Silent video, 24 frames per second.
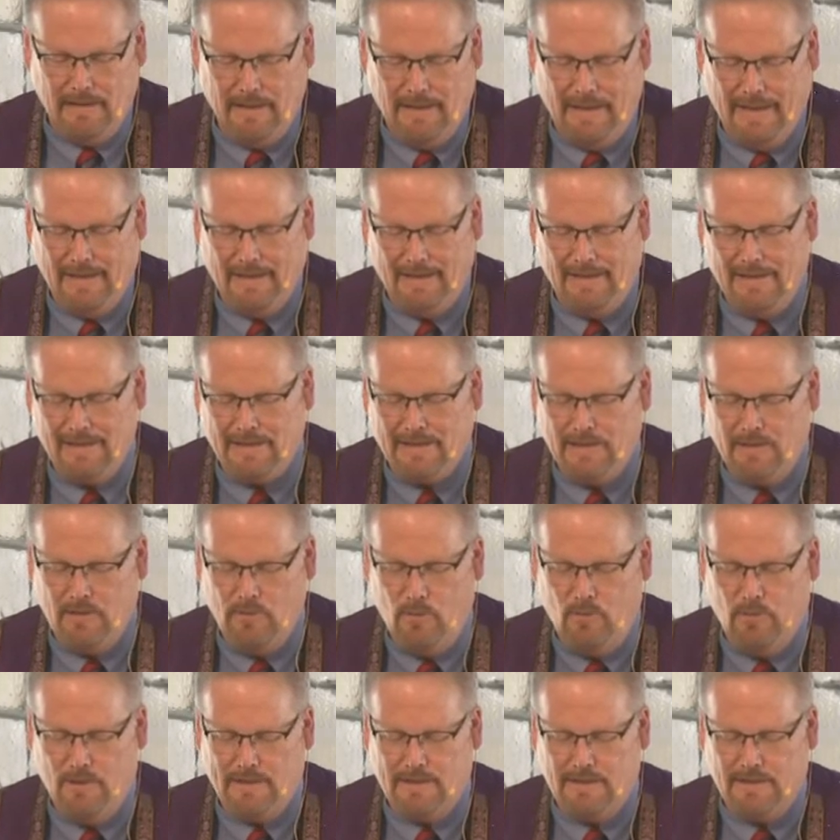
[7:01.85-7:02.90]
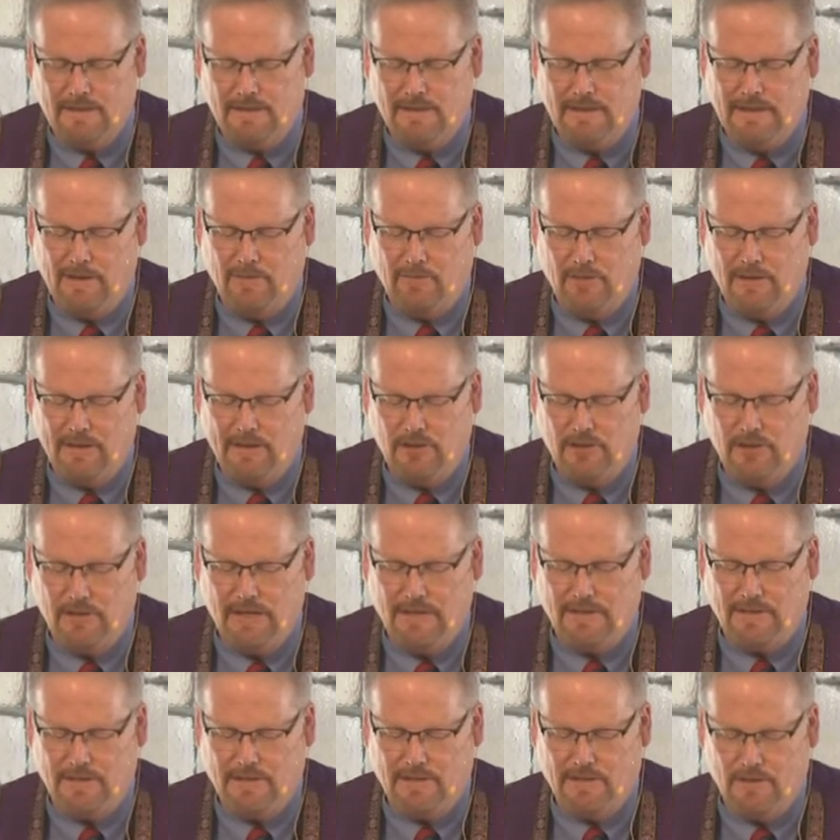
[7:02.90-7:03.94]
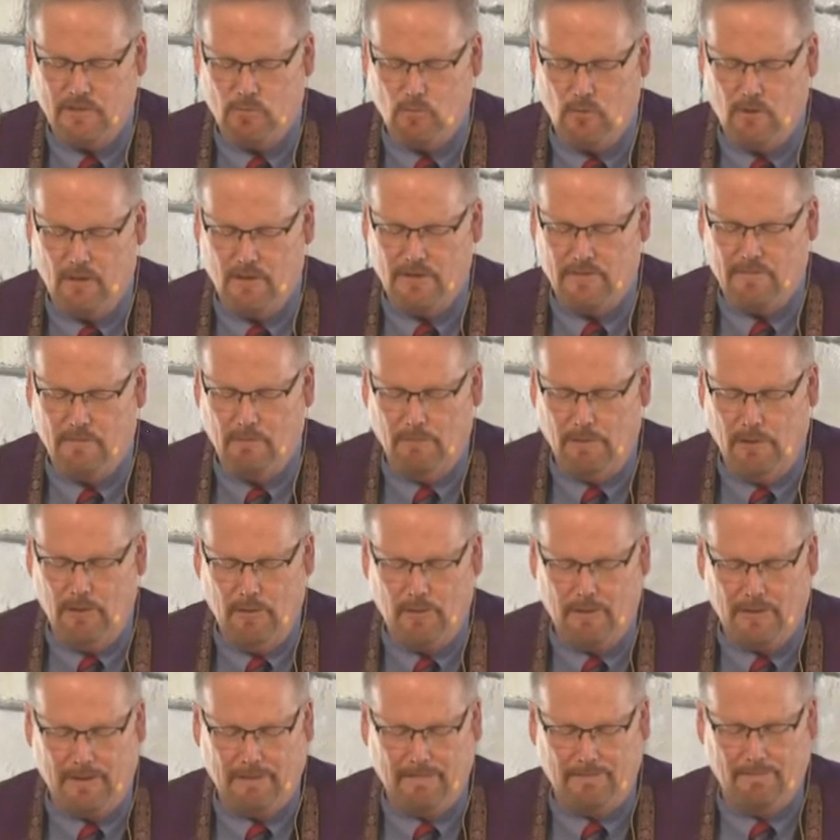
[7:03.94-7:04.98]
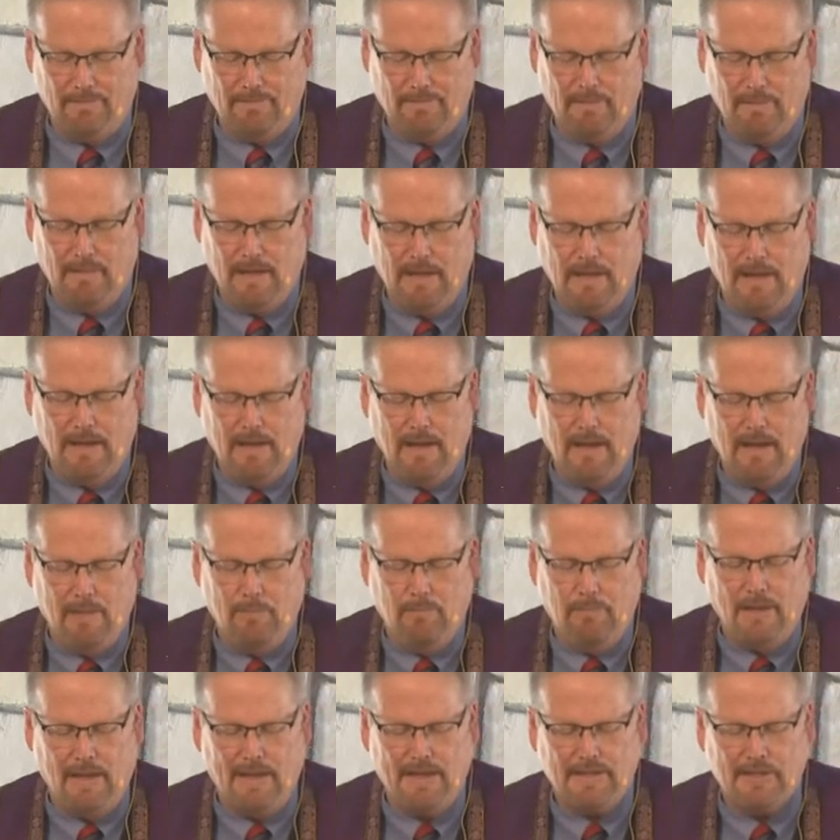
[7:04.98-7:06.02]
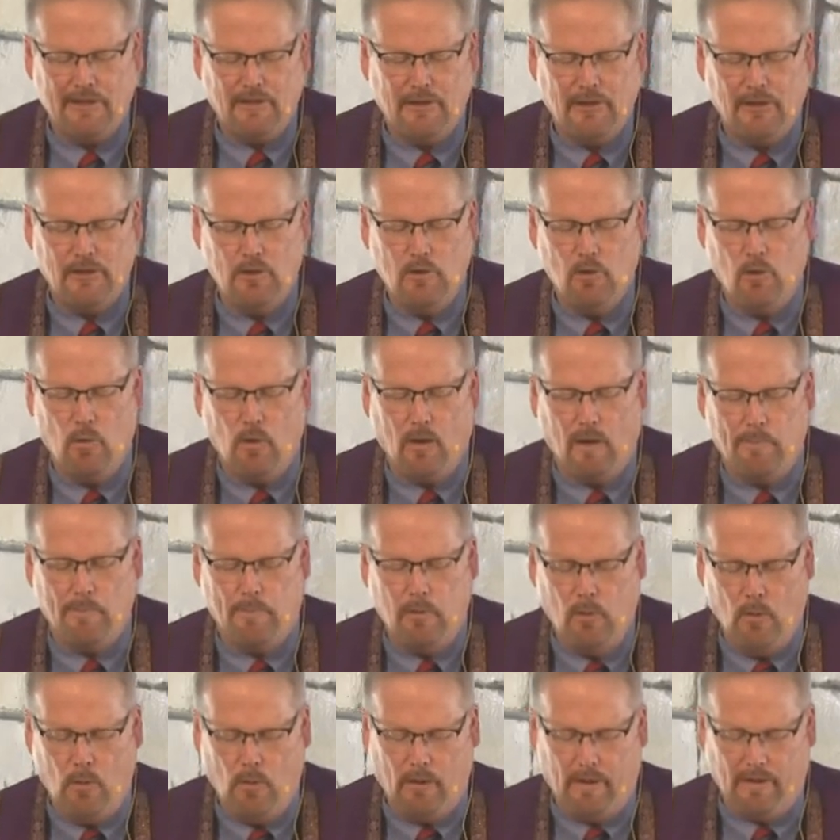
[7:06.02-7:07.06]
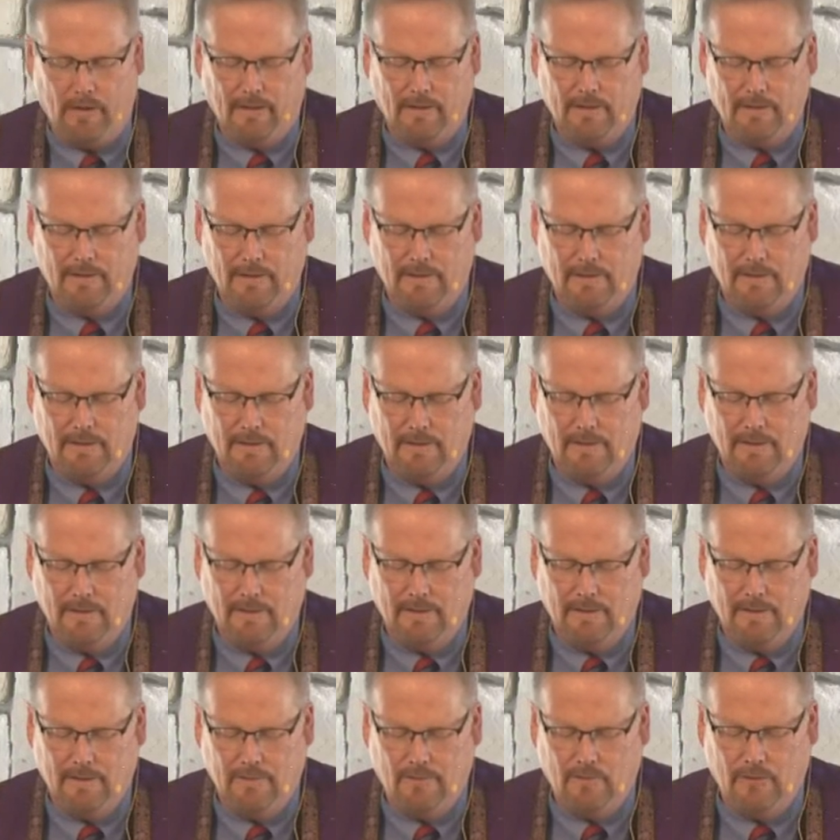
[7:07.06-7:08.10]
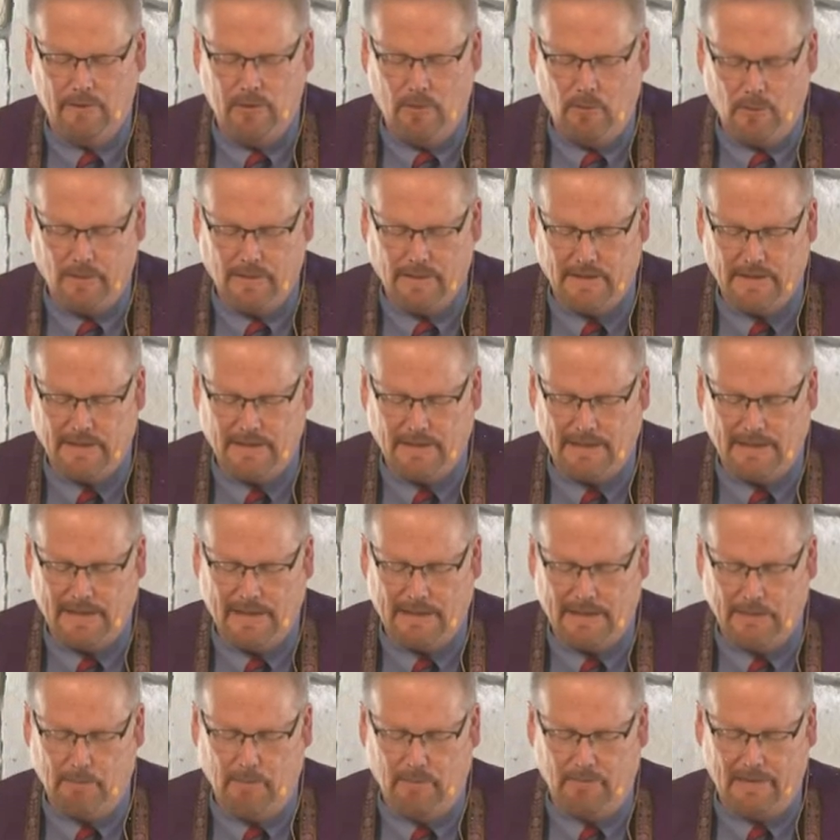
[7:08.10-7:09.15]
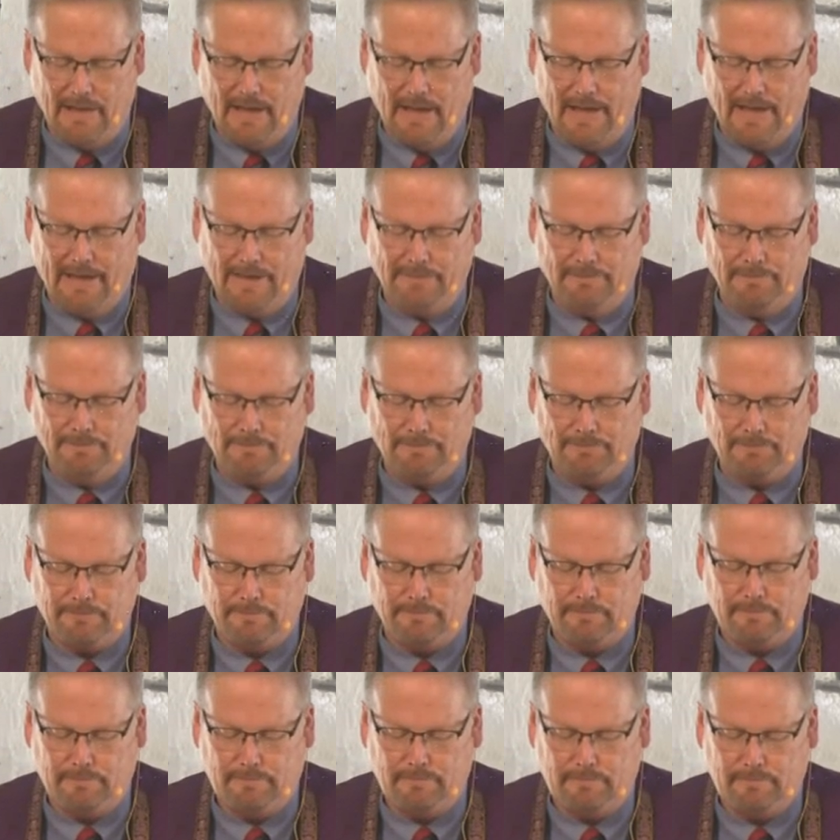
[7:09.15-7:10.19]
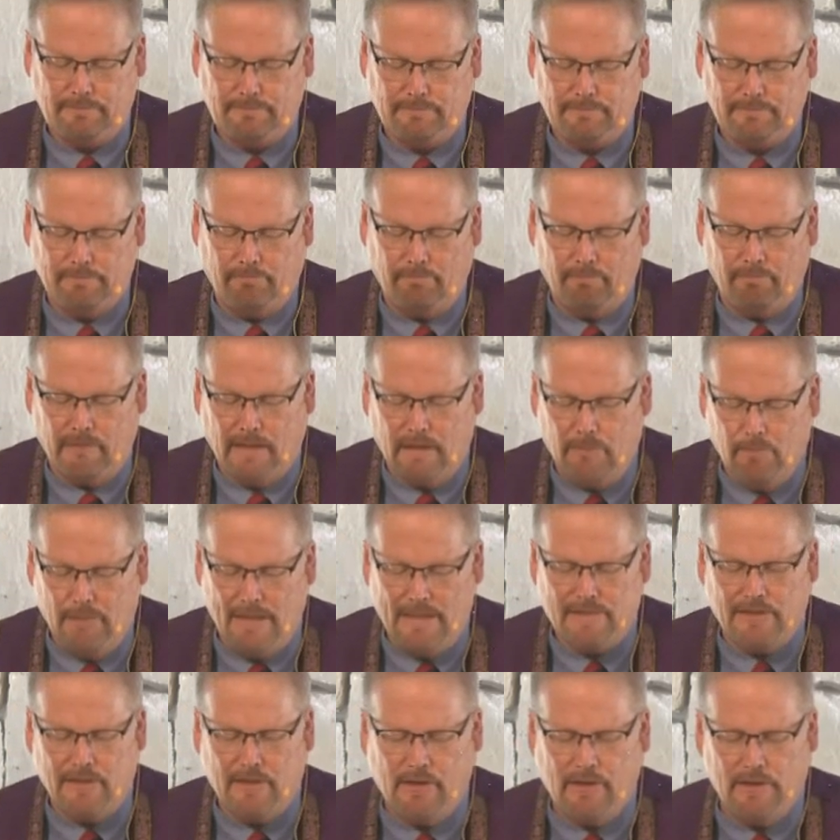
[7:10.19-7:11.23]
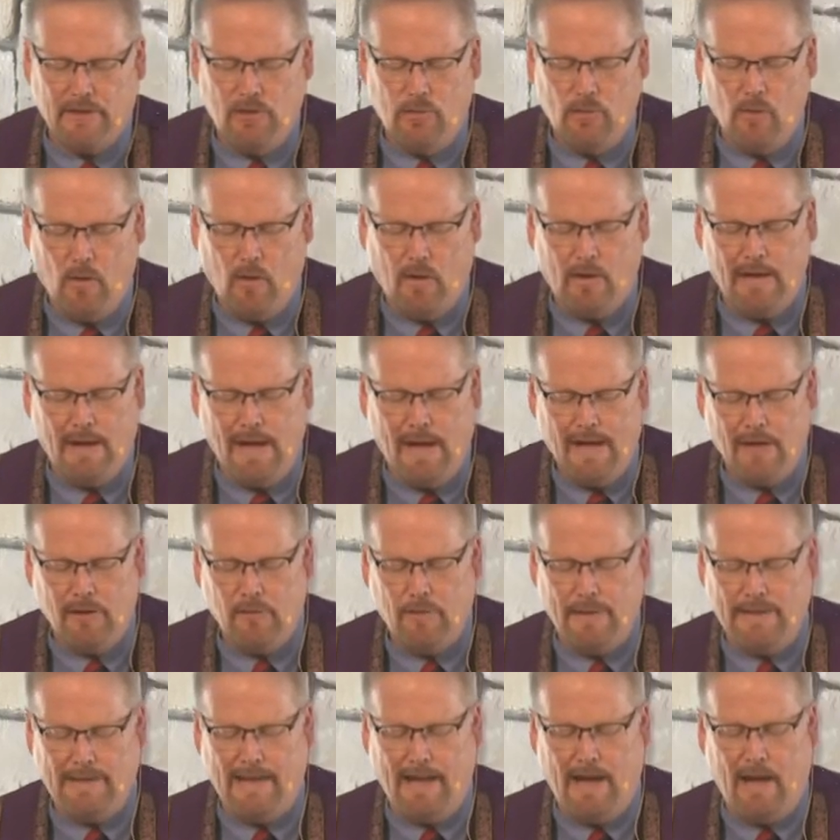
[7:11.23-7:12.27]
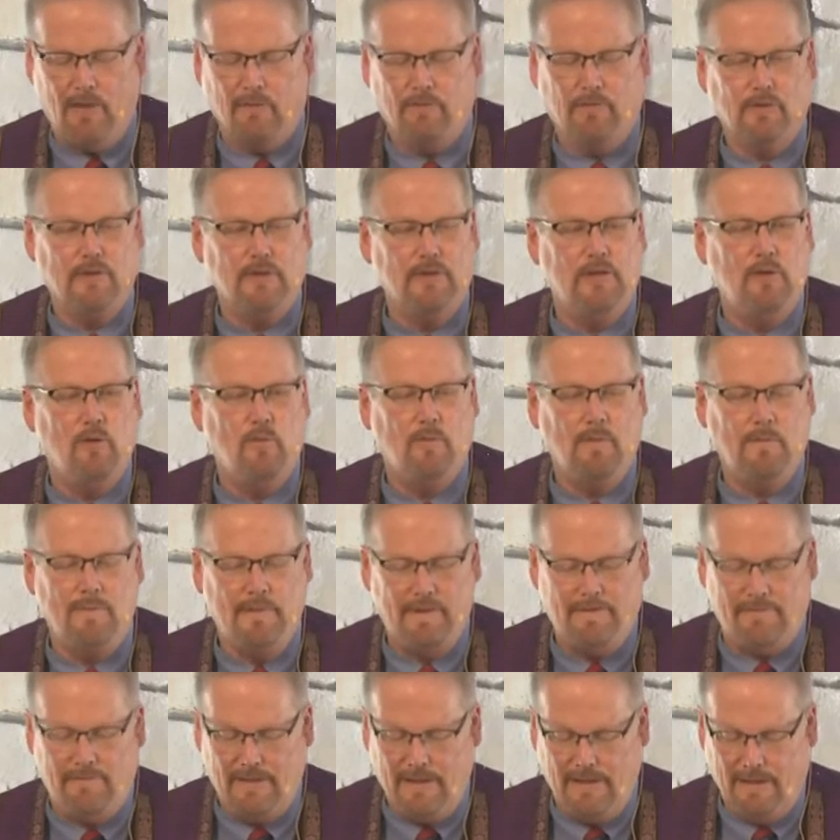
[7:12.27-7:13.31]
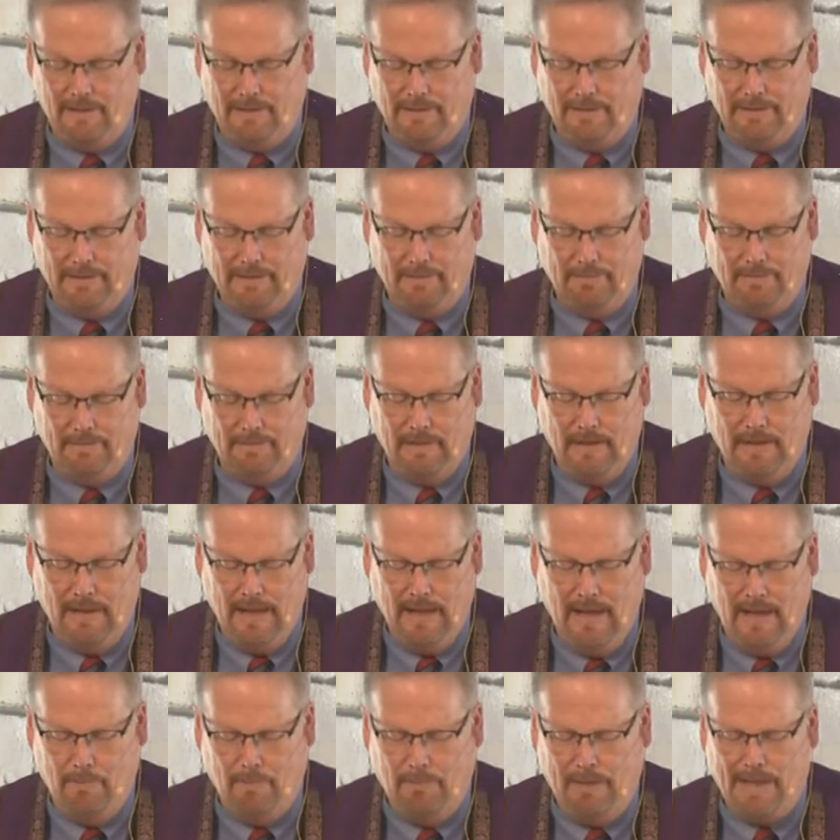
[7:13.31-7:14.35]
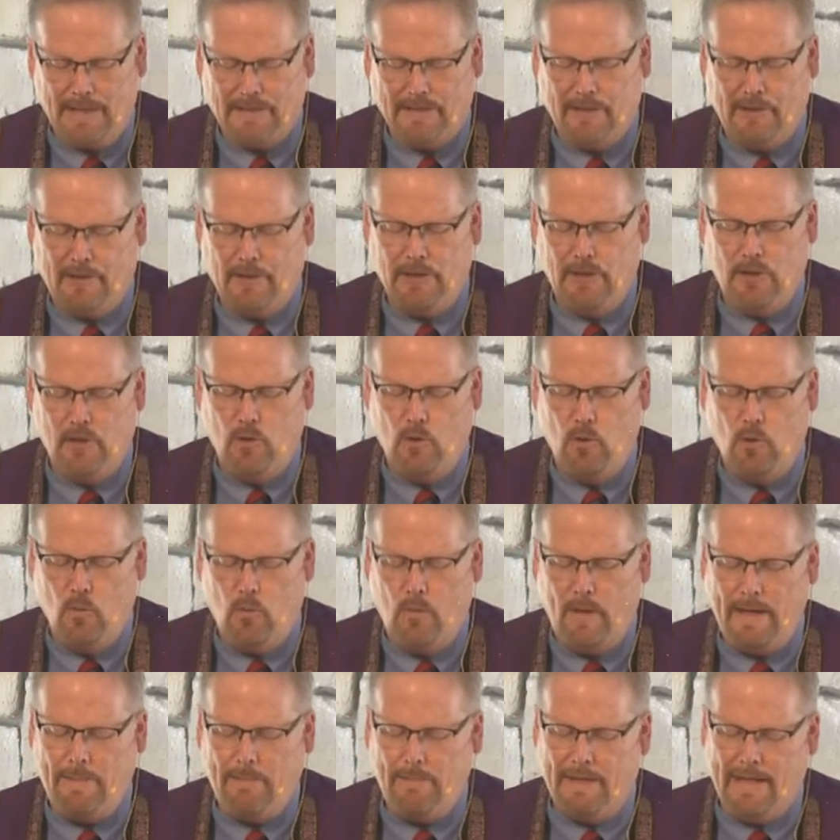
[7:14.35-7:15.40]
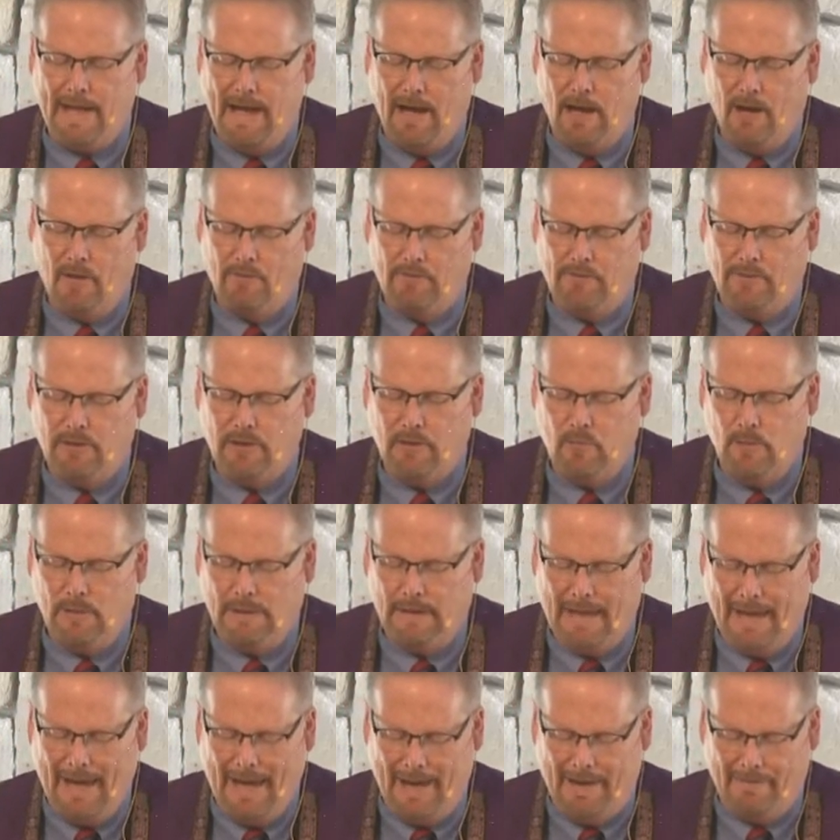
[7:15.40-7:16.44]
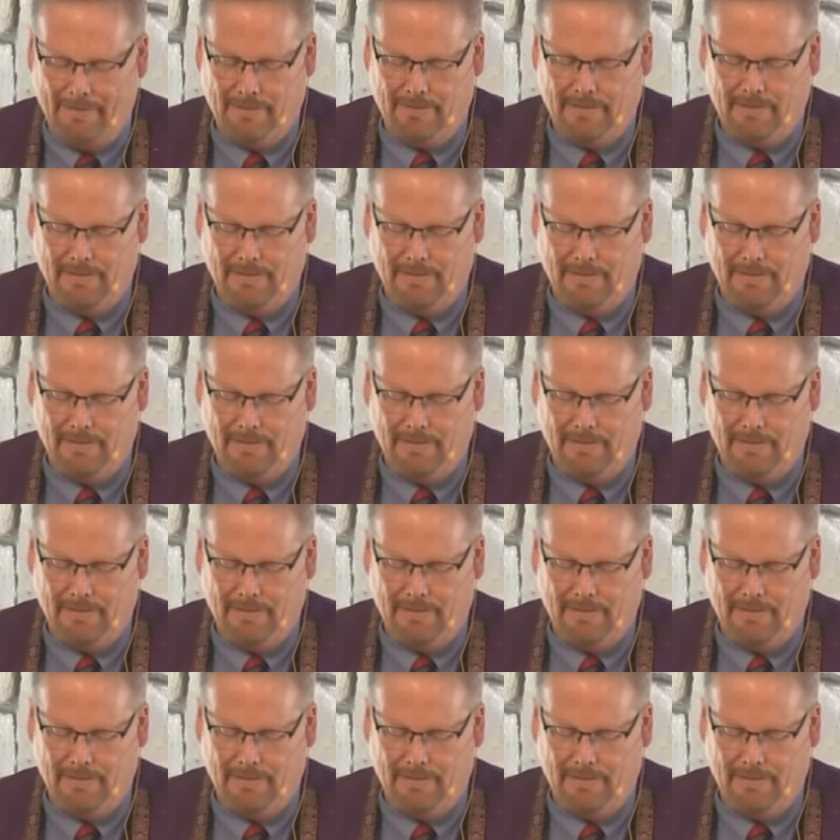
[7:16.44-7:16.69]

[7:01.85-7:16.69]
And listen to what's different in Jesus' words from Luke. Blessed are you who are poor, for yours is the kingdom of God. Blessed are you who are hungry now, for you will be filled. Blessed are you who weep now, for you will laugh.